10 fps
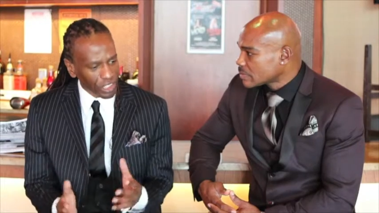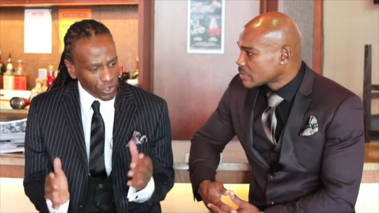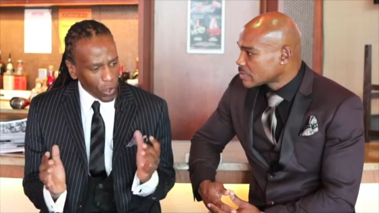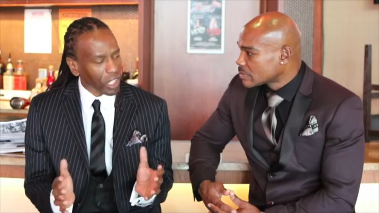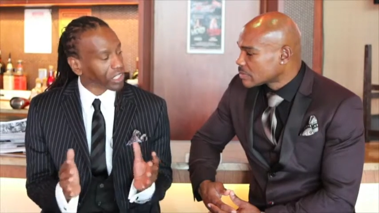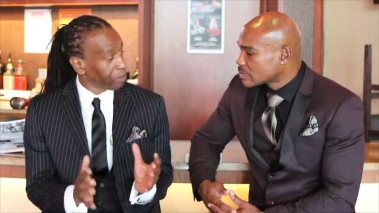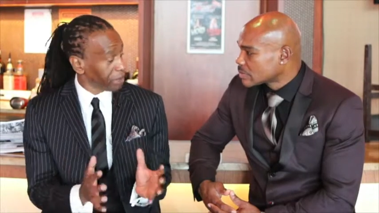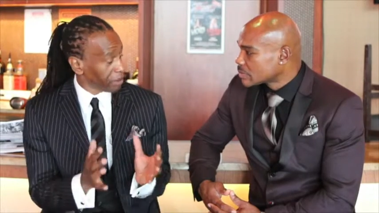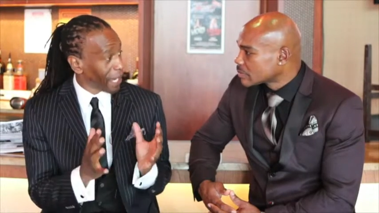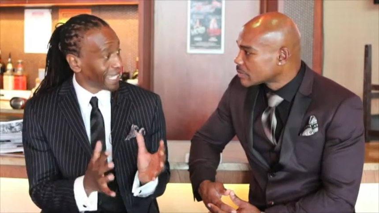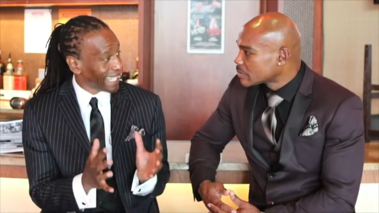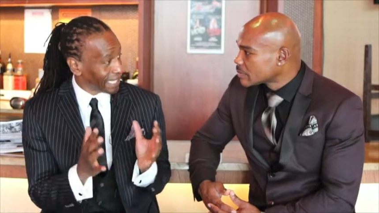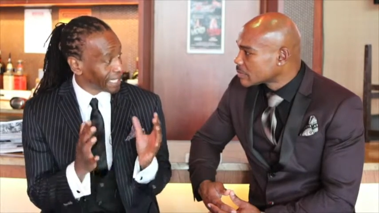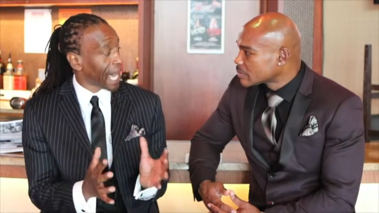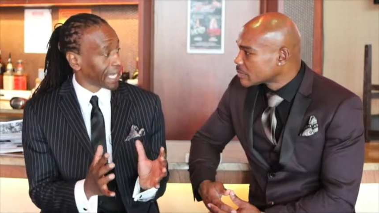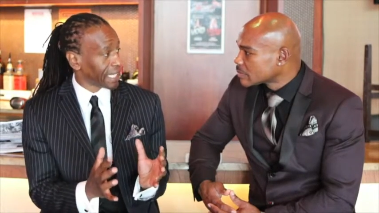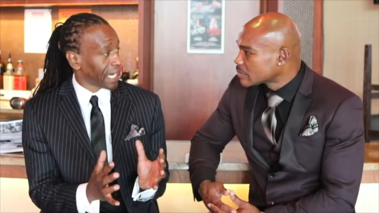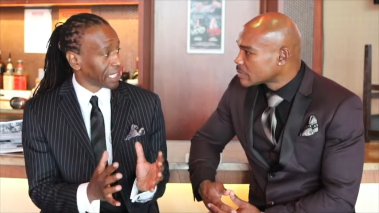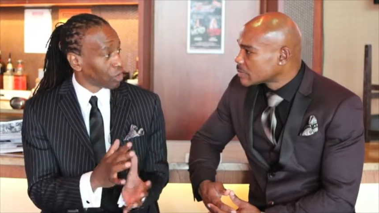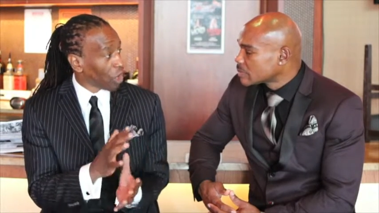Speaker 1: Talk to me about that
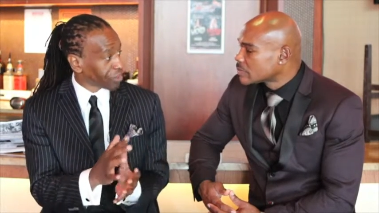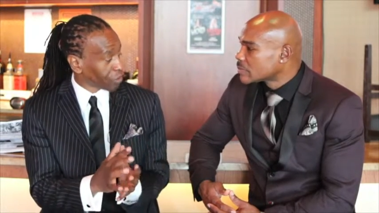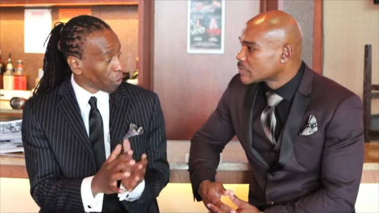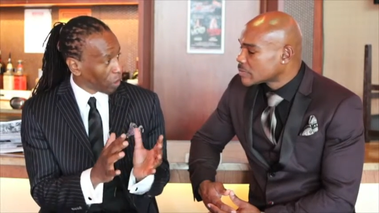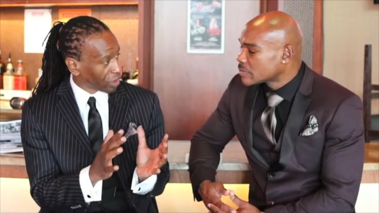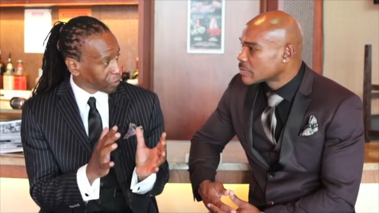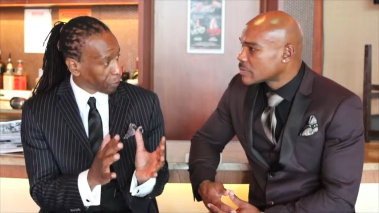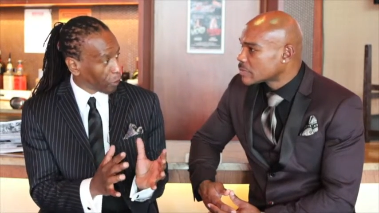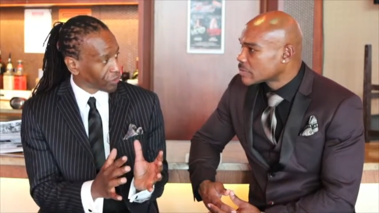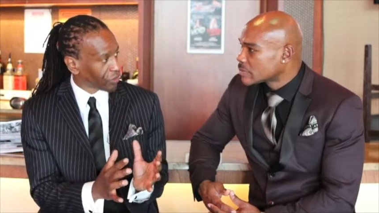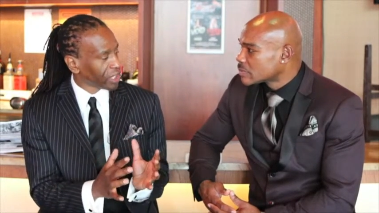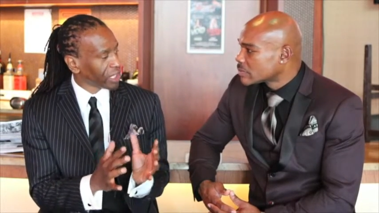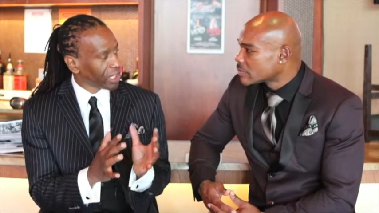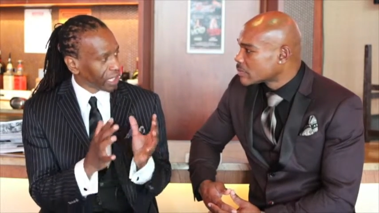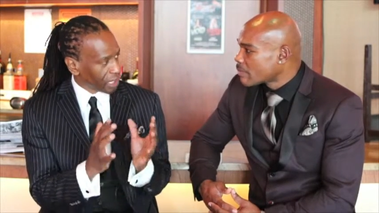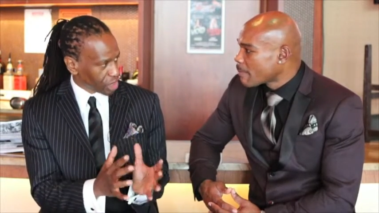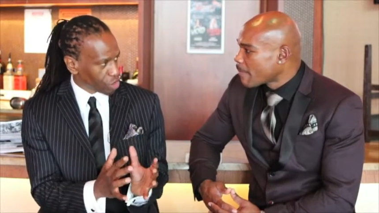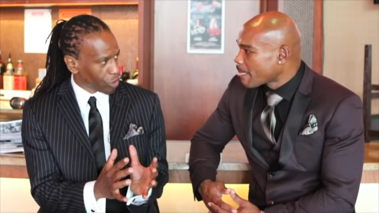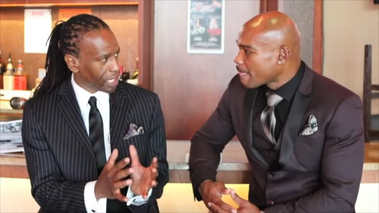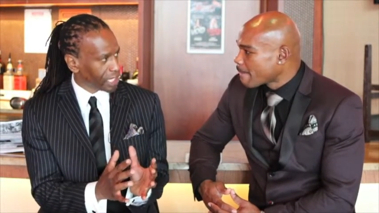knockout. It also won Sports
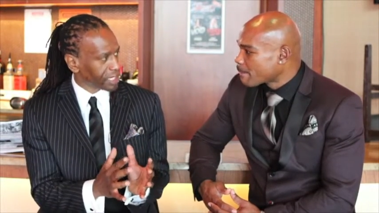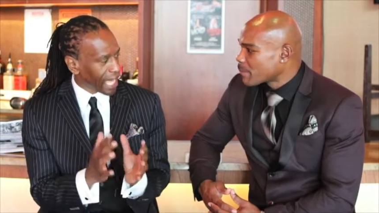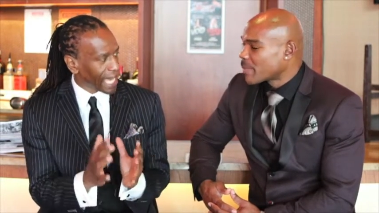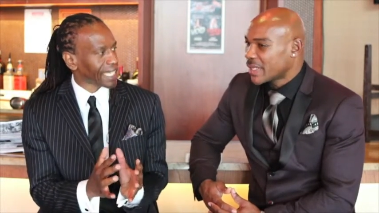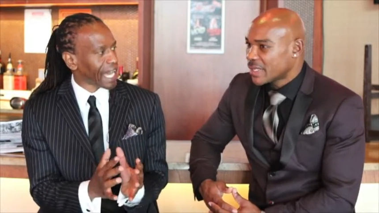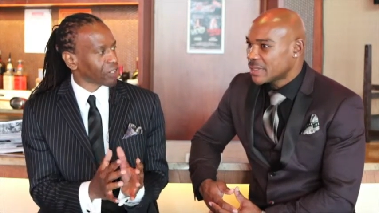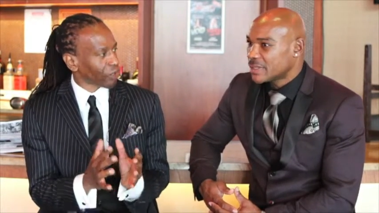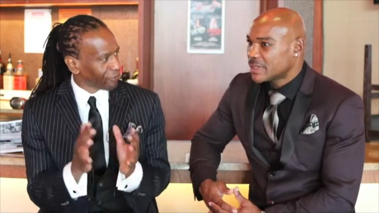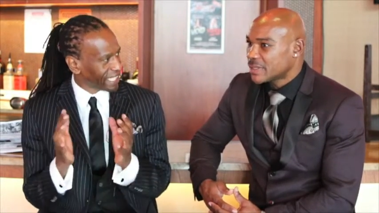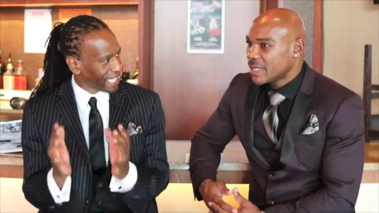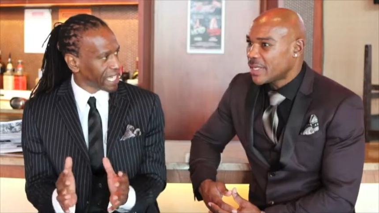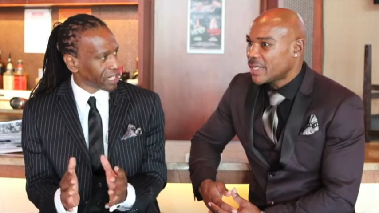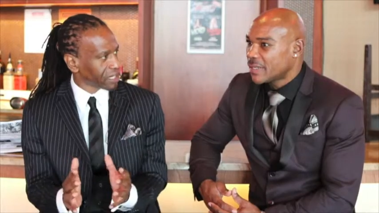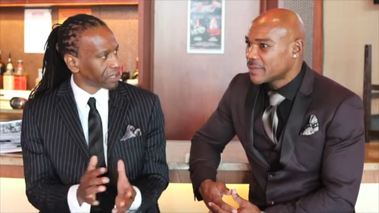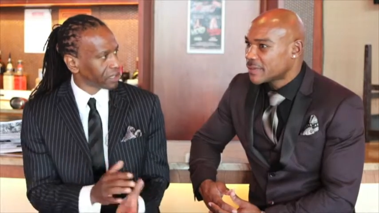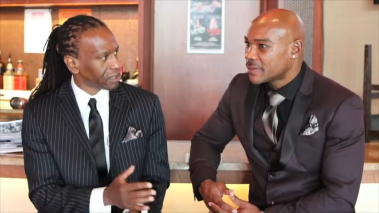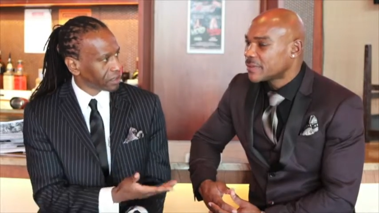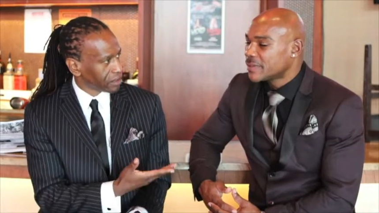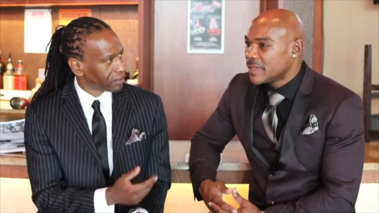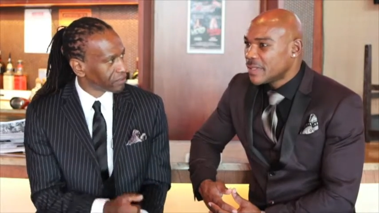Illustrated Knockout of the Year.
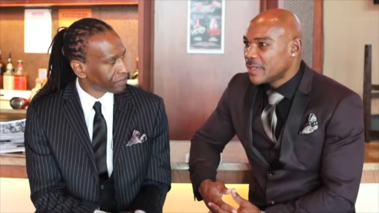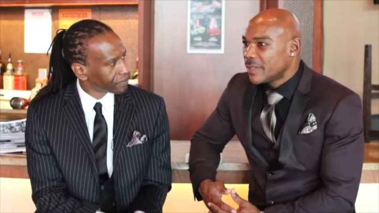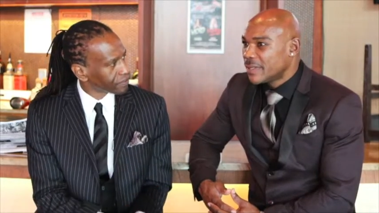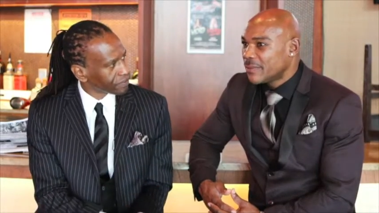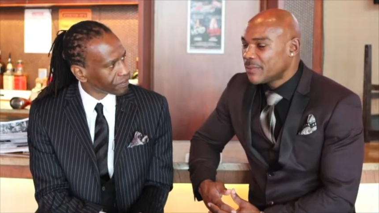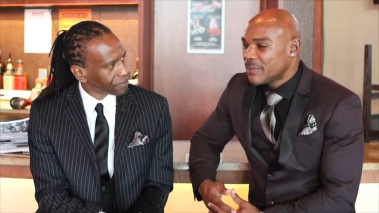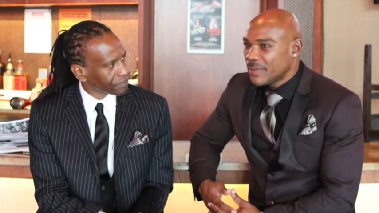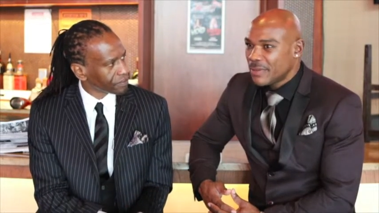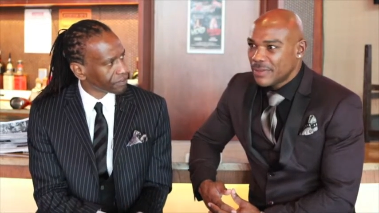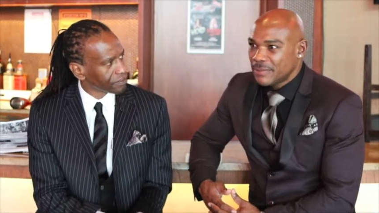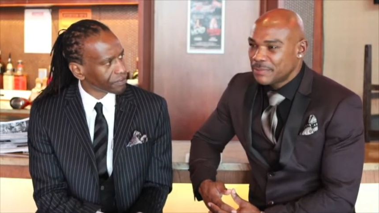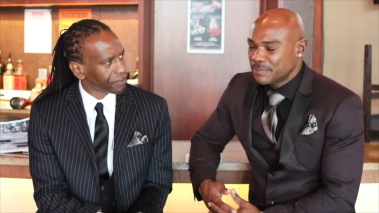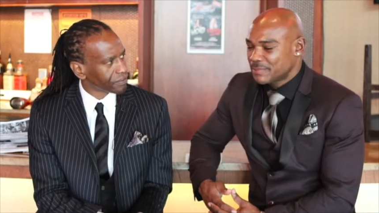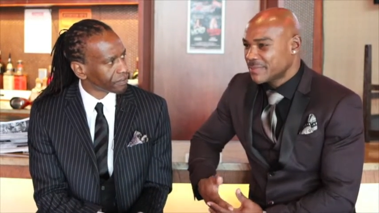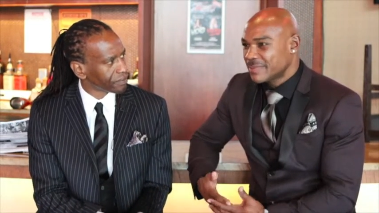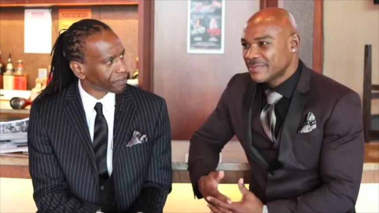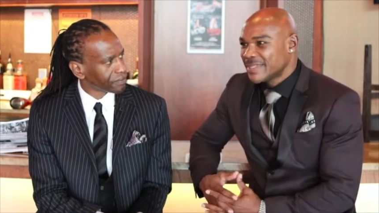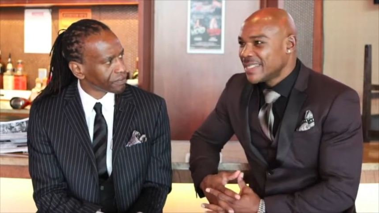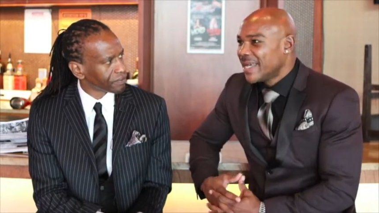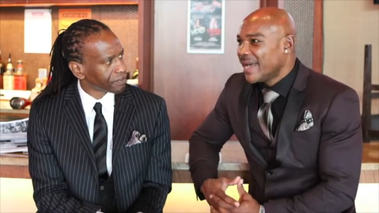
Speaker 2: Well, um,
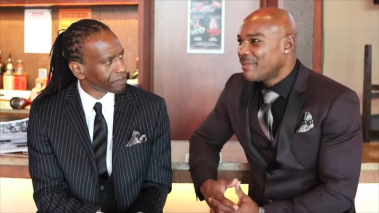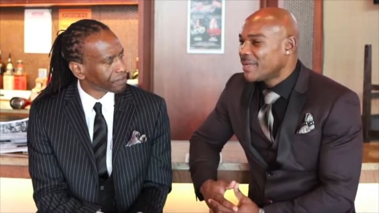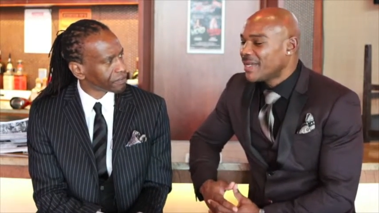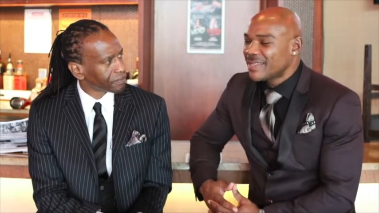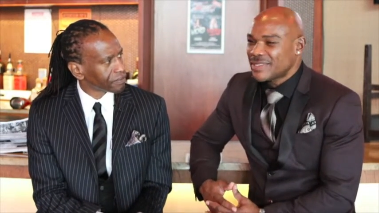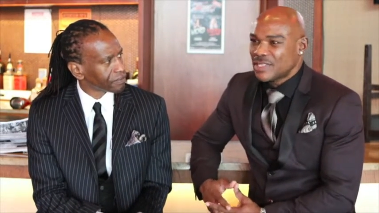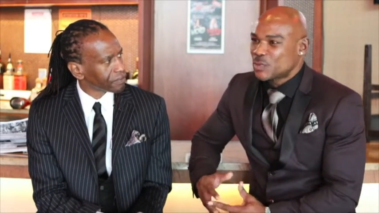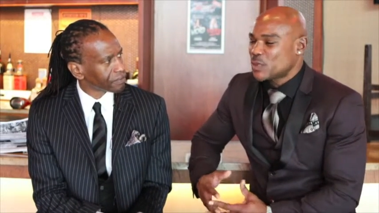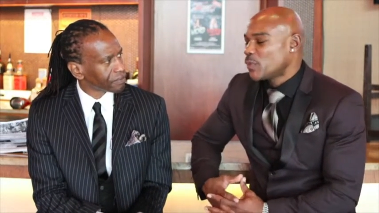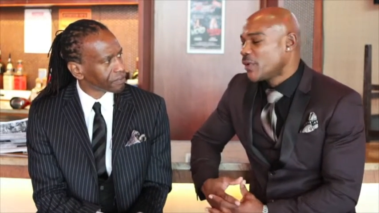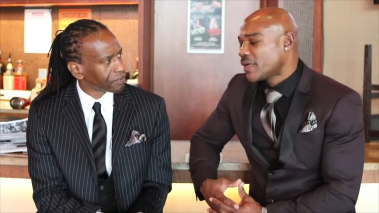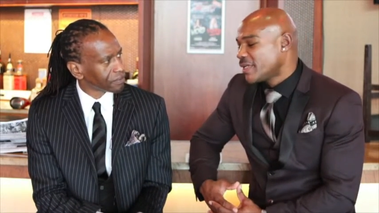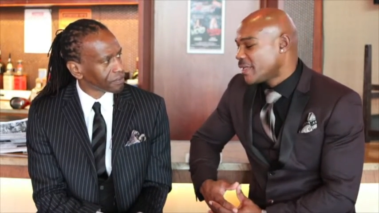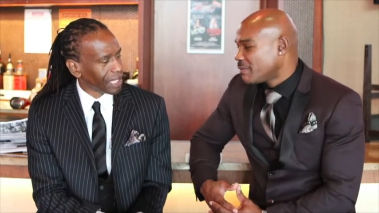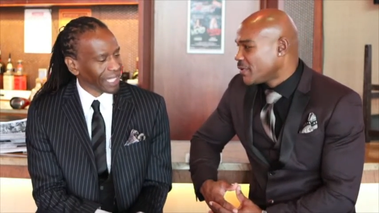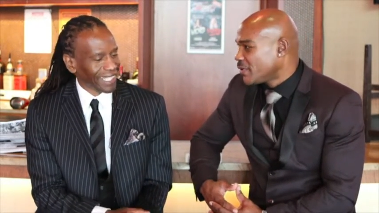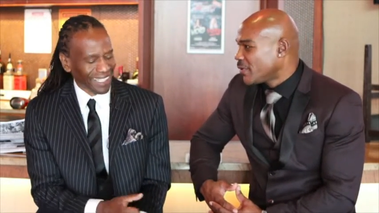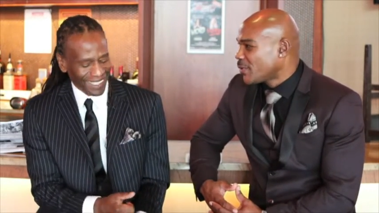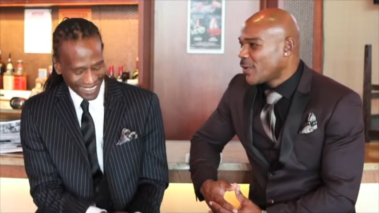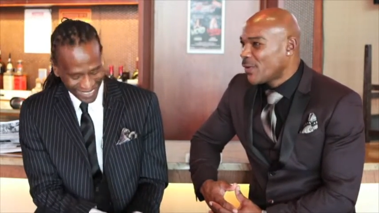I mean, I just was working him, you
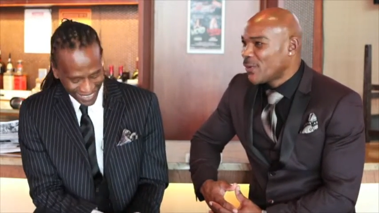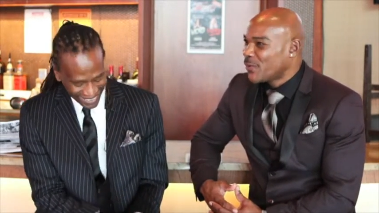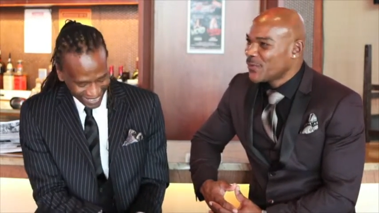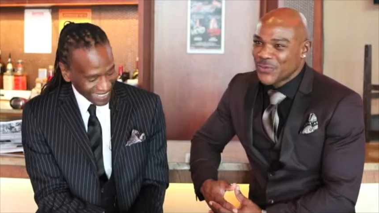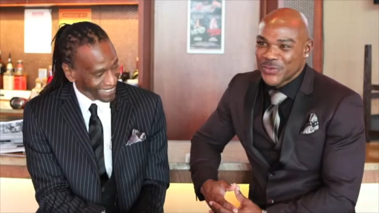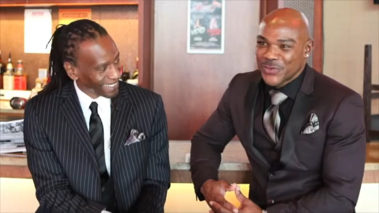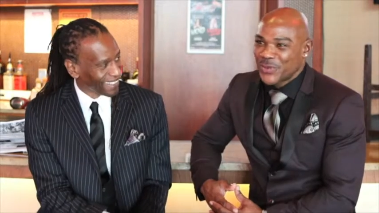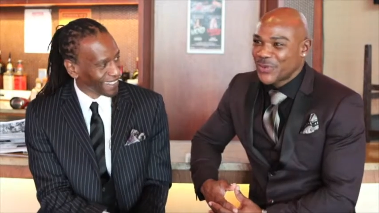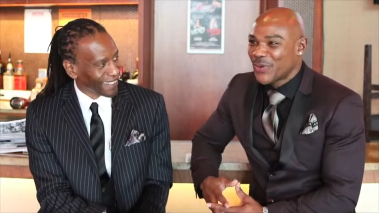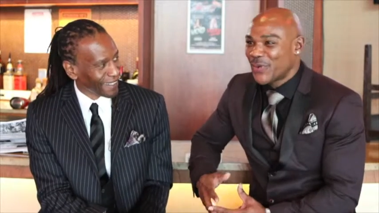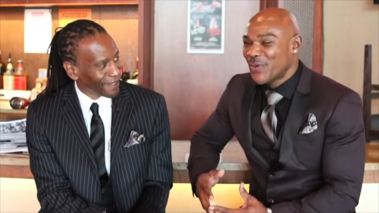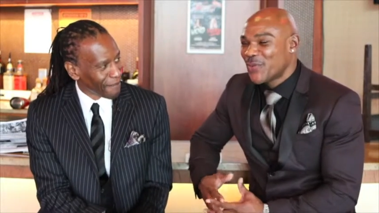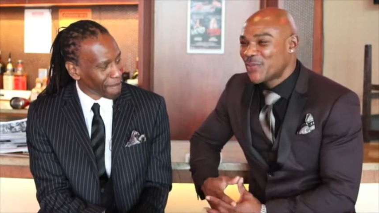know, the whole, you know, the whole